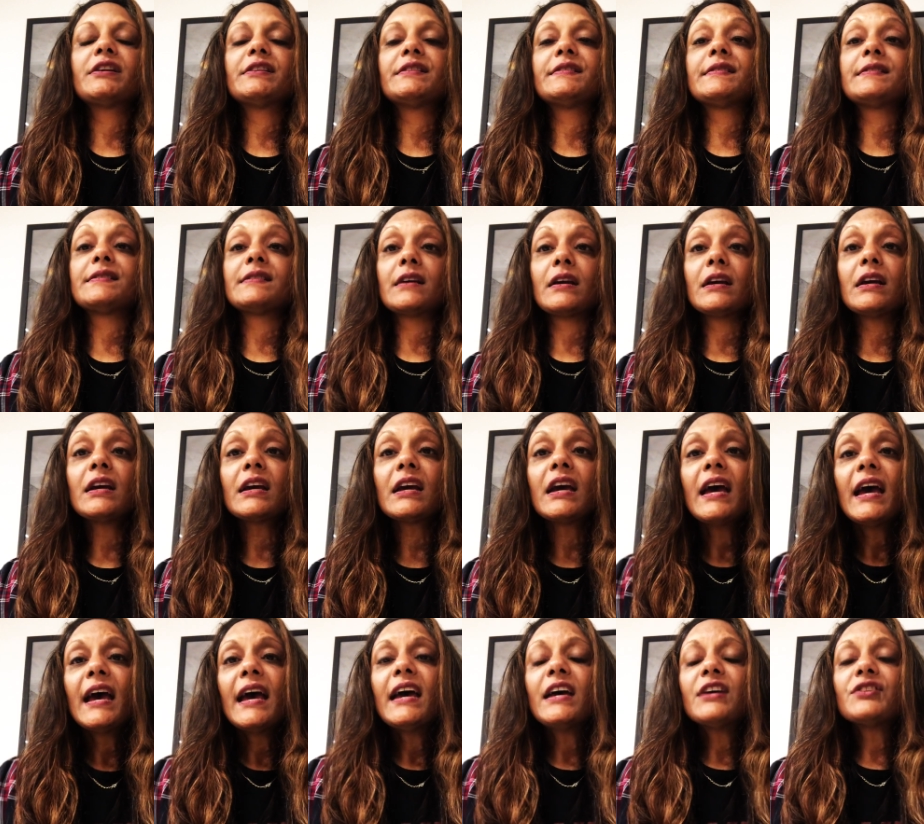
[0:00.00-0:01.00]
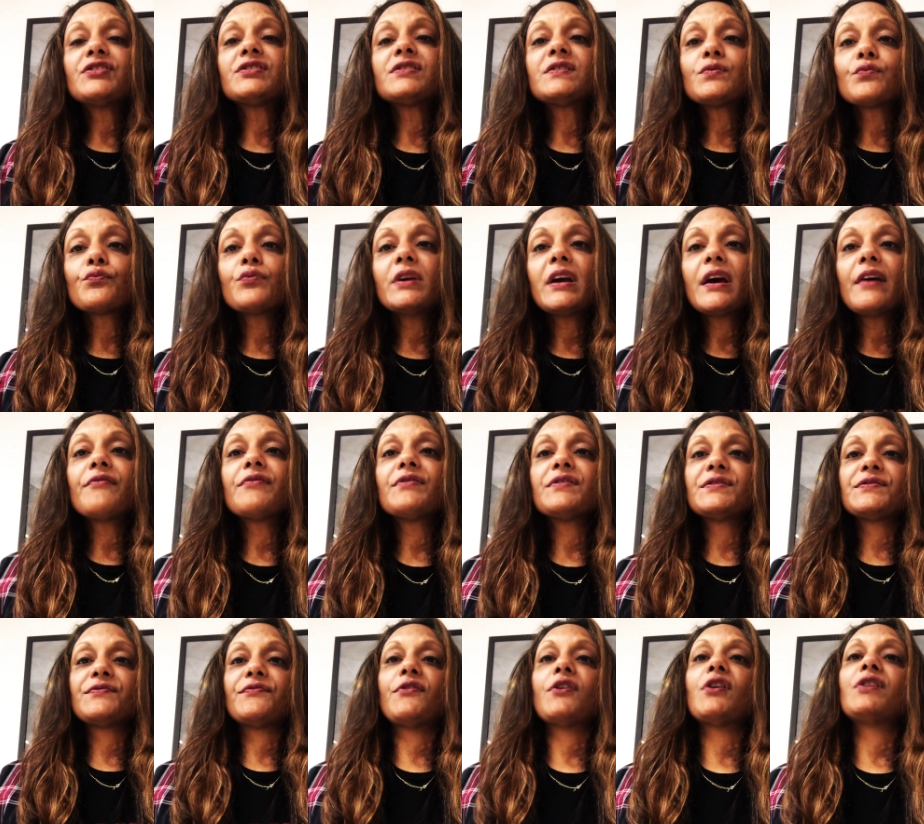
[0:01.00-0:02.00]
in sync it's just that we have this
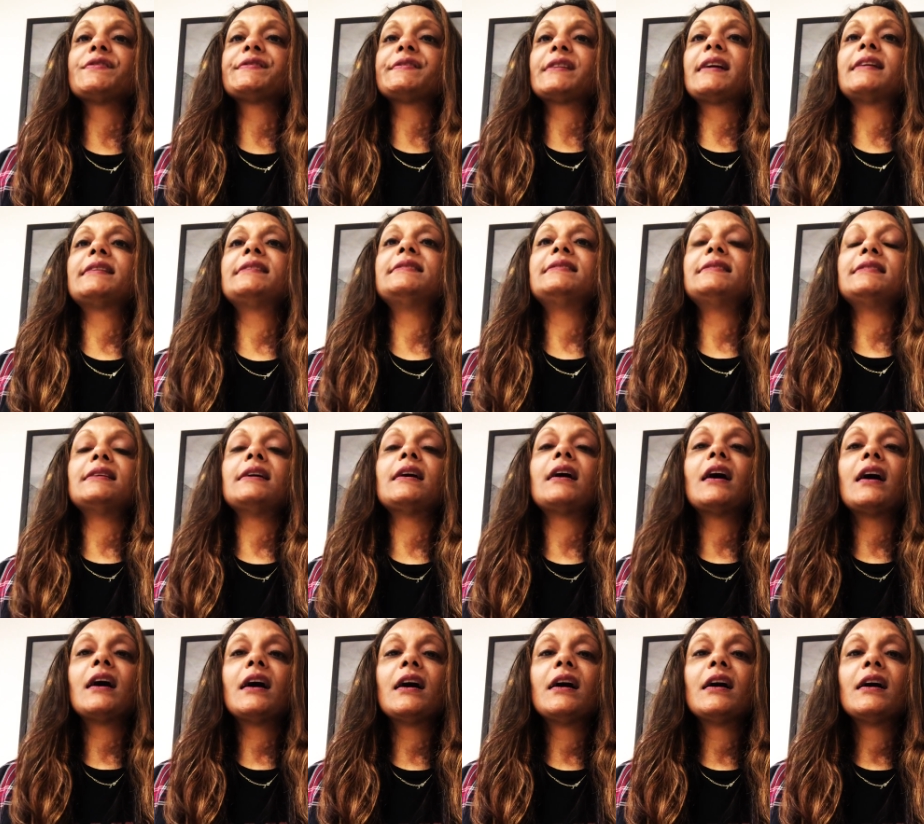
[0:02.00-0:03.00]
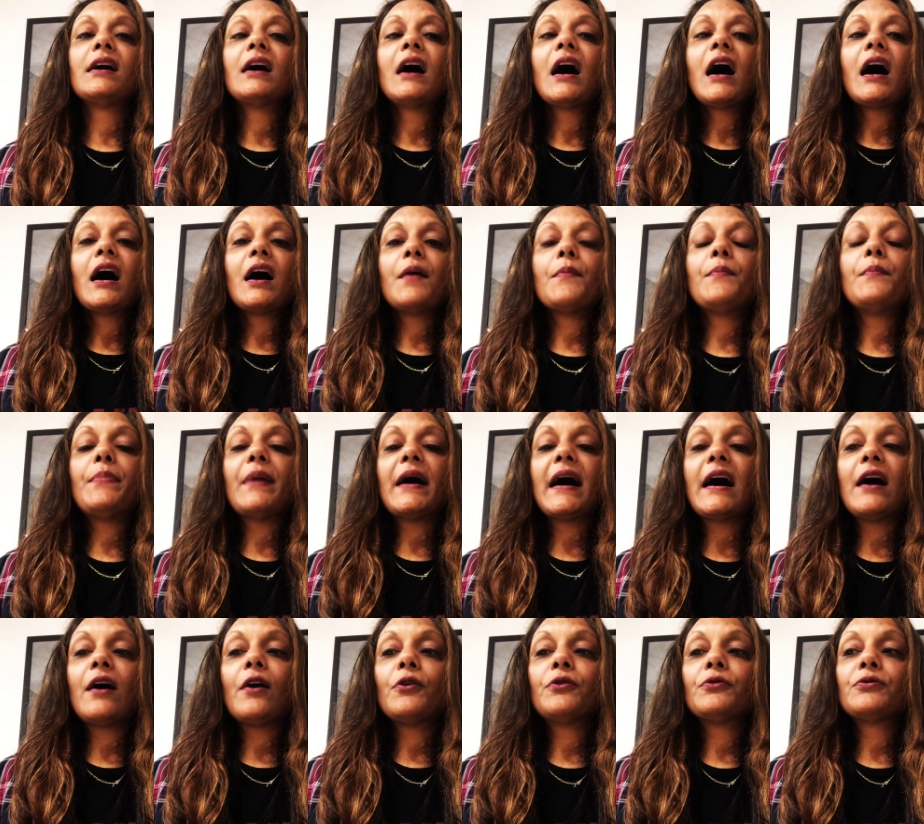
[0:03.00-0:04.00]
false idea
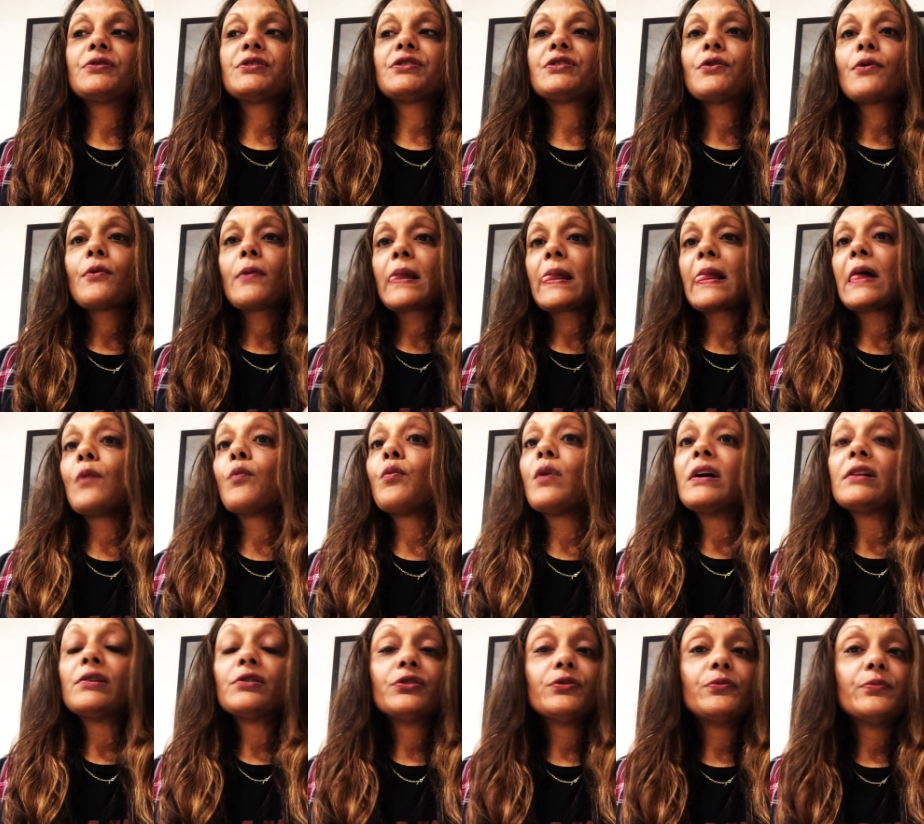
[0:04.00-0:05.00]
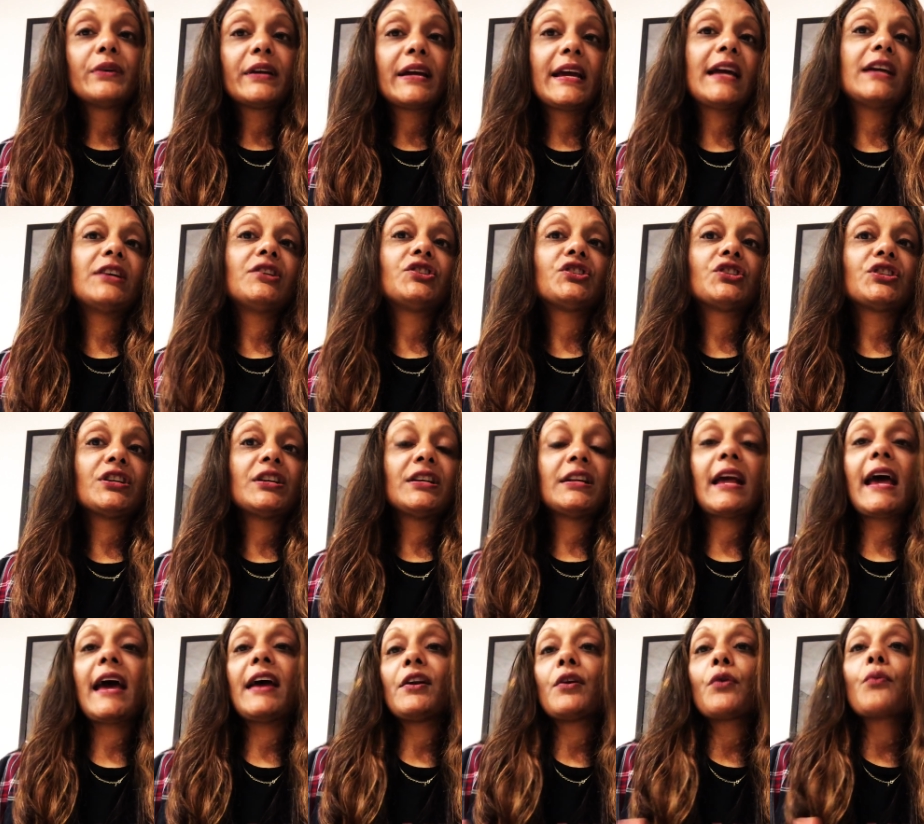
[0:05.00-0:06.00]
about what lubrication
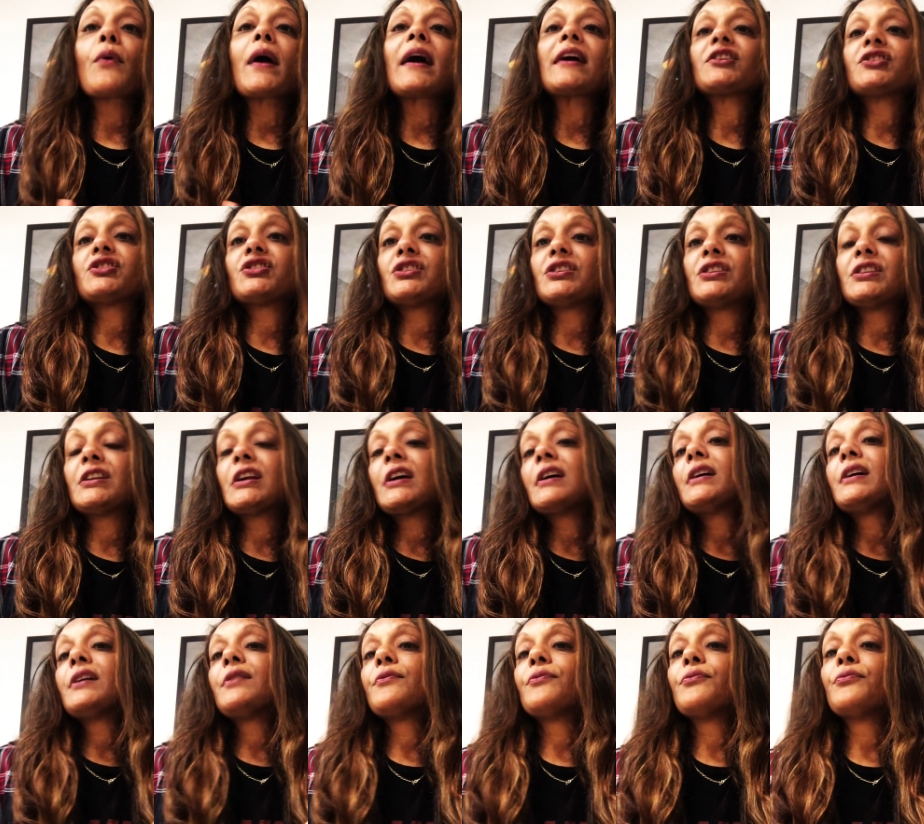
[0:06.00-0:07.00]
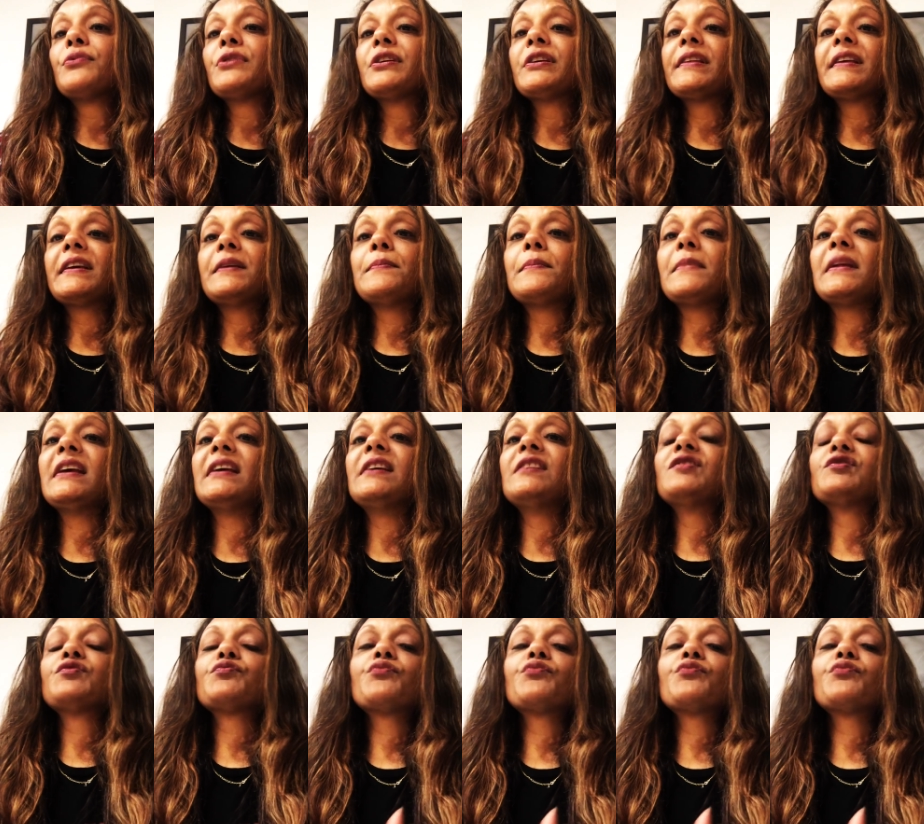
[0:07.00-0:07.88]
and erection really means.